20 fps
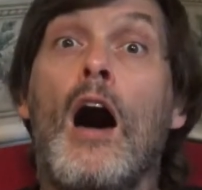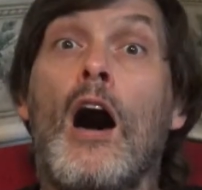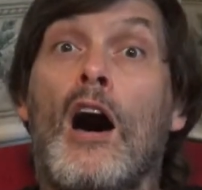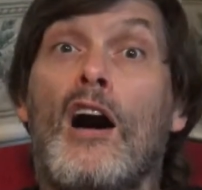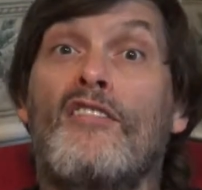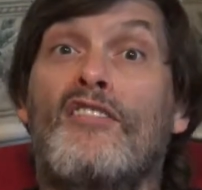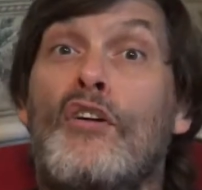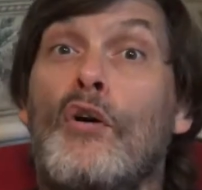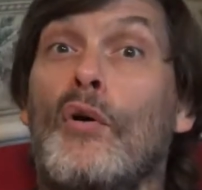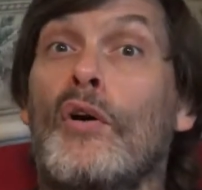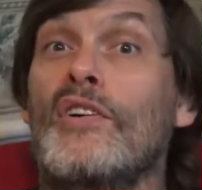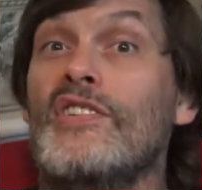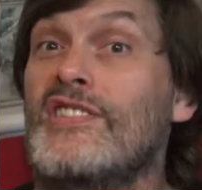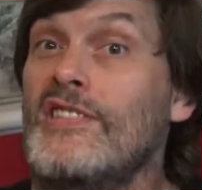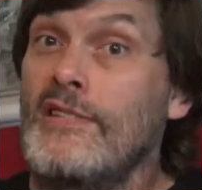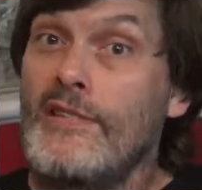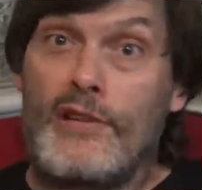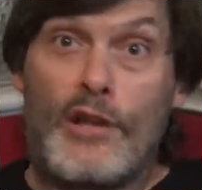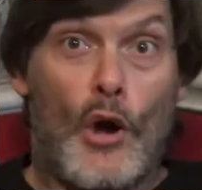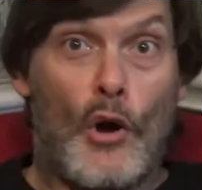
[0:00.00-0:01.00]
Of
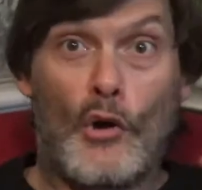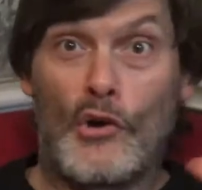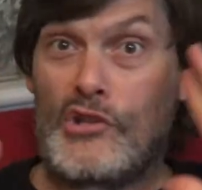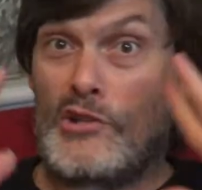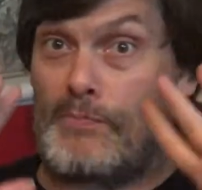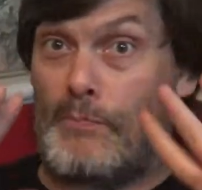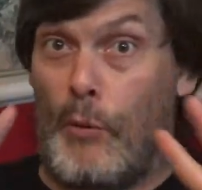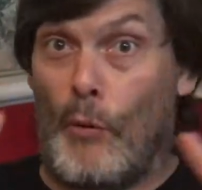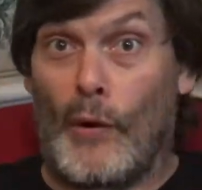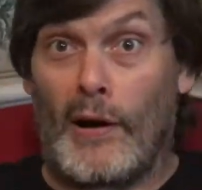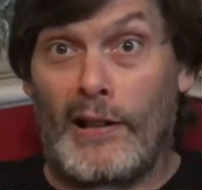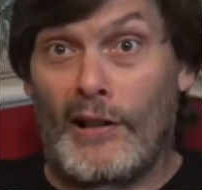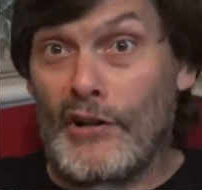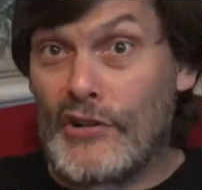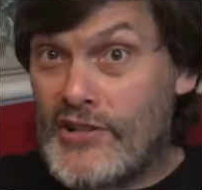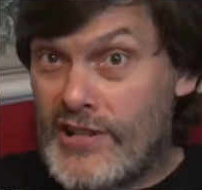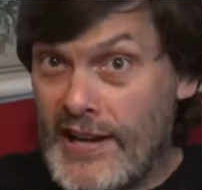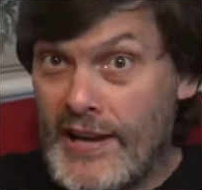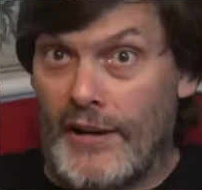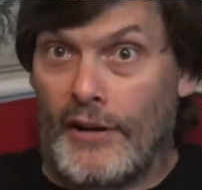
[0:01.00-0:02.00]
course, no
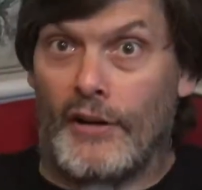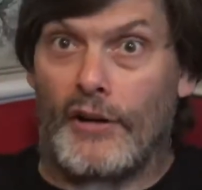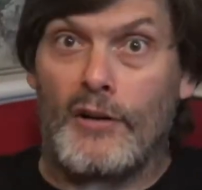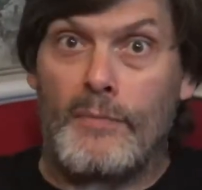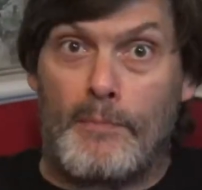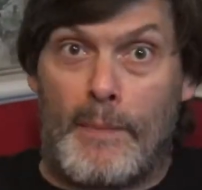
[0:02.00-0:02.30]
spoilers here,